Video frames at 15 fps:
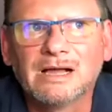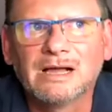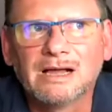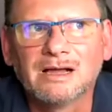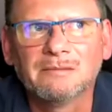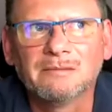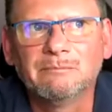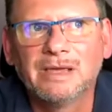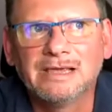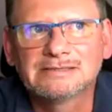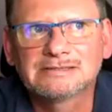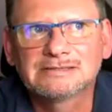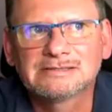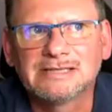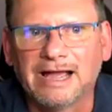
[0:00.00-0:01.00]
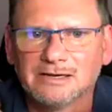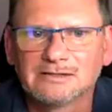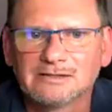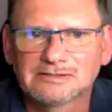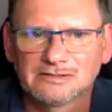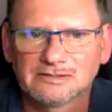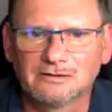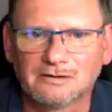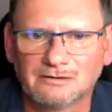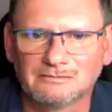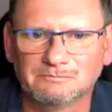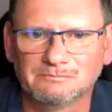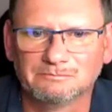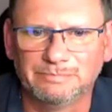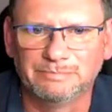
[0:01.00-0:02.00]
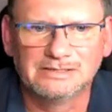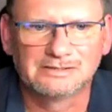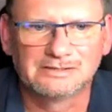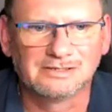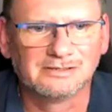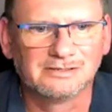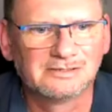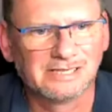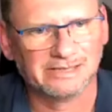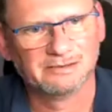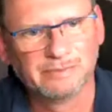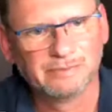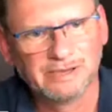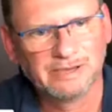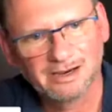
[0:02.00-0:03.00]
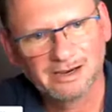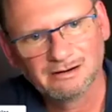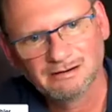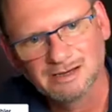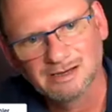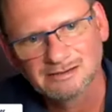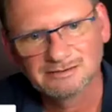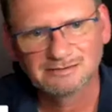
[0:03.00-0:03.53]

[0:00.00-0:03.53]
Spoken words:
makes dinosaur beating teddy bear, and